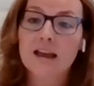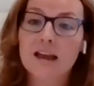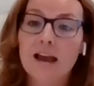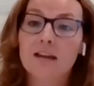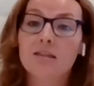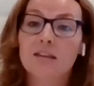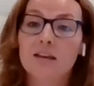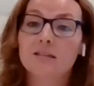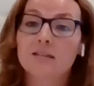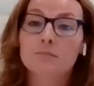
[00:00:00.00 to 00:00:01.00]
and you
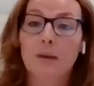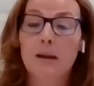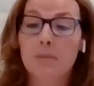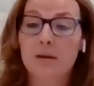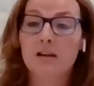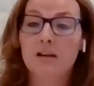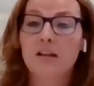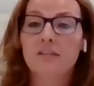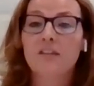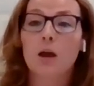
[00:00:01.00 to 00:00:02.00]
say, this is my
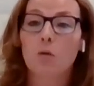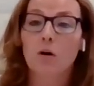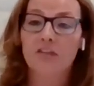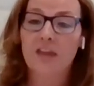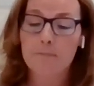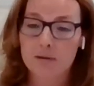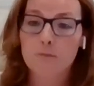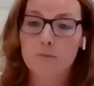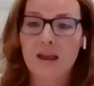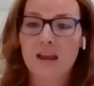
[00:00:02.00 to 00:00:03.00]
bill, and I want
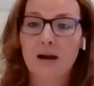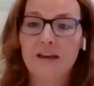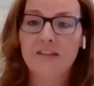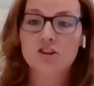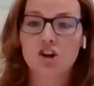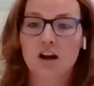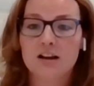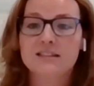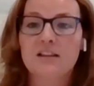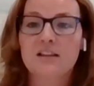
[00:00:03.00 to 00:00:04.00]
that bill paid by
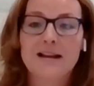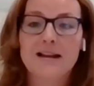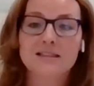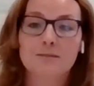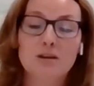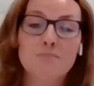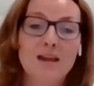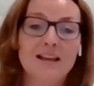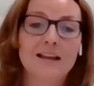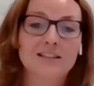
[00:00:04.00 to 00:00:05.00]
the trust, and you ask
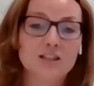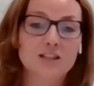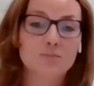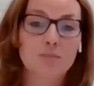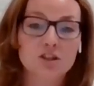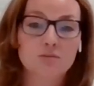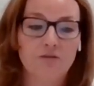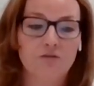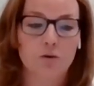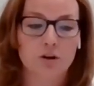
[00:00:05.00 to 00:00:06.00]
them to make that
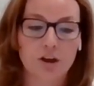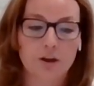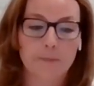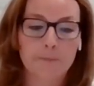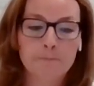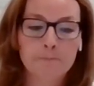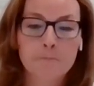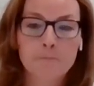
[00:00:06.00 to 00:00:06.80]
disbursement for you.